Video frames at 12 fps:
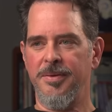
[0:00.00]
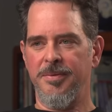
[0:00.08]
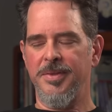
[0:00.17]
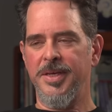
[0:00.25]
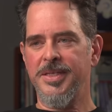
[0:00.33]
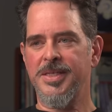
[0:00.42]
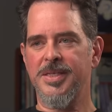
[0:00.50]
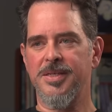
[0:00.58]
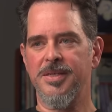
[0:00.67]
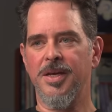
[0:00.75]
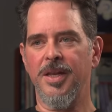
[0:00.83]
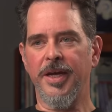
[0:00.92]
This
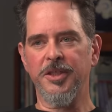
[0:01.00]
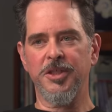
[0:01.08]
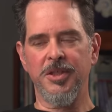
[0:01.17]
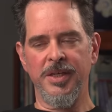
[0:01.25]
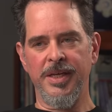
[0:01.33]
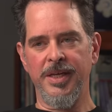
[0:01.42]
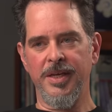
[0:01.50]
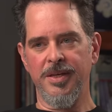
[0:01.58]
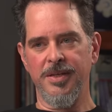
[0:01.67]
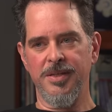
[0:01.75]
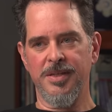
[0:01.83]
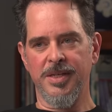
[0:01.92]
collection
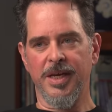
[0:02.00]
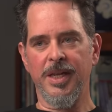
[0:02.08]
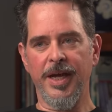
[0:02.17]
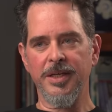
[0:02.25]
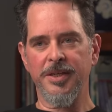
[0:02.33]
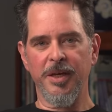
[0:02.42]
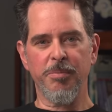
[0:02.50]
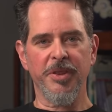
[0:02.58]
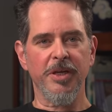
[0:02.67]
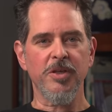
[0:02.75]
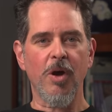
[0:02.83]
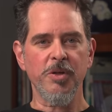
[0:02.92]
is eclectic, but
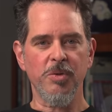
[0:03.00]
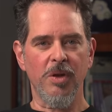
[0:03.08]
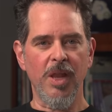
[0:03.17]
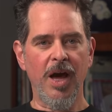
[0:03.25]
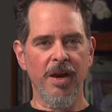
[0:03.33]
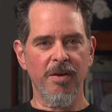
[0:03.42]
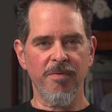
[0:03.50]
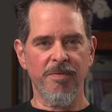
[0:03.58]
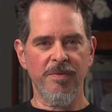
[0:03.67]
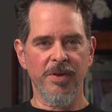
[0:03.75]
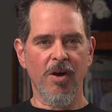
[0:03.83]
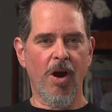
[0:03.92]
there's also a lot
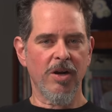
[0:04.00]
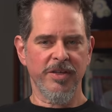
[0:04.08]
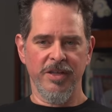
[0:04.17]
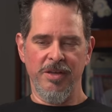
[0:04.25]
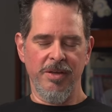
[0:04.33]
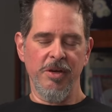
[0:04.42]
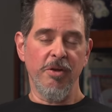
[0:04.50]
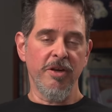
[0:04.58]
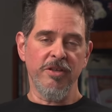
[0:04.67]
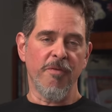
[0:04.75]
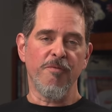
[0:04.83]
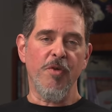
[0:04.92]
of cars. Like, you know,
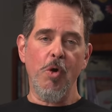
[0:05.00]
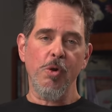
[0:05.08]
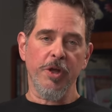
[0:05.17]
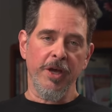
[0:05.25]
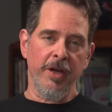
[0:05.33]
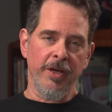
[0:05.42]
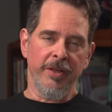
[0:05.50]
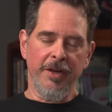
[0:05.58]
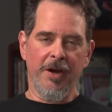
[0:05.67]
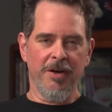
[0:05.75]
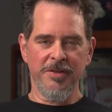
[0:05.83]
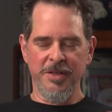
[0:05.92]
there's a Volga in
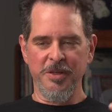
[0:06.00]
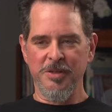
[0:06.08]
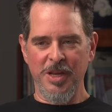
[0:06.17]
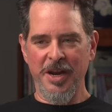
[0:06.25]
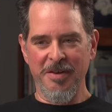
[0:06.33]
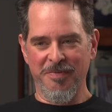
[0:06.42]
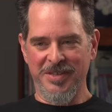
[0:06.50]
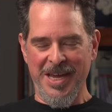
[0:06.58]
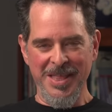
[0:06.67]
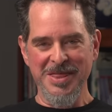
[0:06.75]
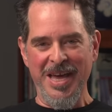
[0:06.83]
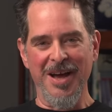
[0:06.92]
there. It's like there's a lot of
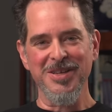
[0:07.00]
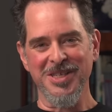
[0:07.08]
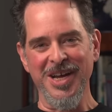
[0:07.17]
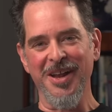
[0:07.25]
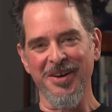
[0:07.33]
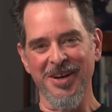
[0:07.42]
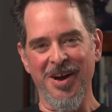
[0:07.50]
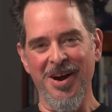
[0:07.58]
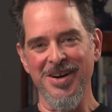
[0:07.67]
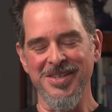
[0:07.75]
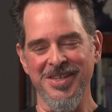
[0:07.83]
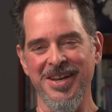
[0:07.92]
$10,000
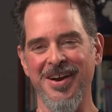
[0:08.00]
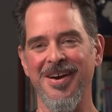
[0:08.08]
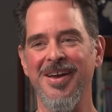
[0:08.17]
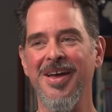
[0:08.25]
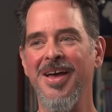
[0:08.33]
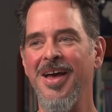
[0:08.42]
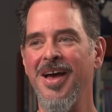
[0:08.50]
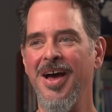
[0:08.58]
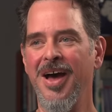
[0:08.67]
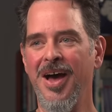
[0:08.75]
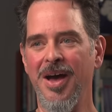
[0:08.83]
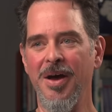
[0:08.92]
cars in there.
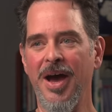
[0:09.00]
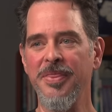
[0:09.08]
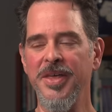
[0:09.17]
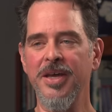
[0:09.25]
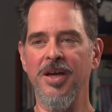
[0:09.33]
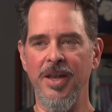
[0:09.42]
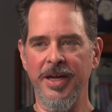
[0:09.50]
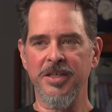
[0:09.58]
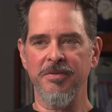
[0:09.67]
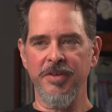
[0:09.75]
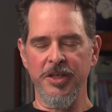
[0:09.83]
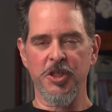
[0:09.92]
I think
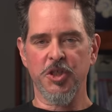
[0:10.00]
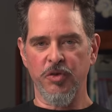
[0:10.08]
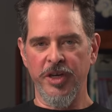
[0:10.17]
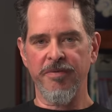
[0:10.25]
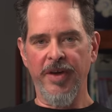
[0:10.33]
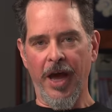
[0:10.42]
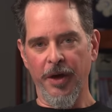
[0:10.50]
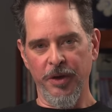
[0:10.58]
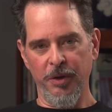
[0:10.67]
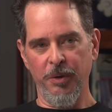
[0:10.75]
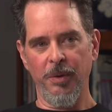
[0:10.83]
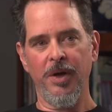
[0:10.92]
collectively, street
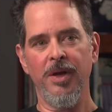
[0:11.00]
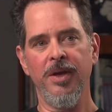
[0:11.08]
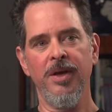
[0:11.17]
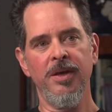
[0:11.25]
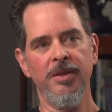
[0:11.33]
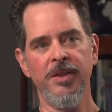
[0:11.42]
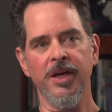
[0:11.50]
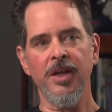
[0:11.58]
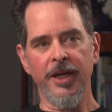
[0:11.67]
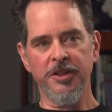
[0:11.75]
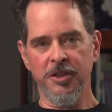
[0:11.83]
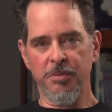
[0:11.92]
value, the
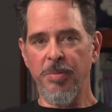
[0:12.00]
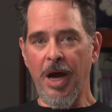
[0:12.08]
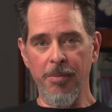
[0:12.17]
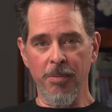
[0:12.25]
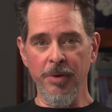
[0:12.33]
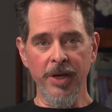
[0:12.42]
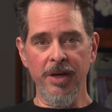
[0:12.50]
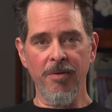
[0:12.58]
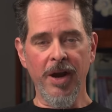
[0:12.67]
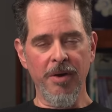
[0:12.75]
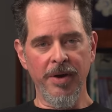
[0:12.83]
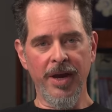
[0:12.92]
collection's probably
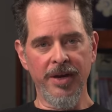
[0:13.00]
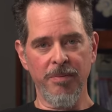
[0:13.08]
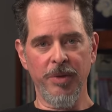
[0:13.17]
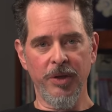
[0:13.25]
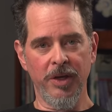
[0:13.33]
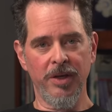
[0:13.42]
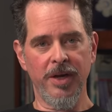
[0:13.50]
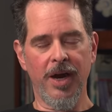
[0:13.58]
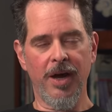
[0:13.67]
around $90 million.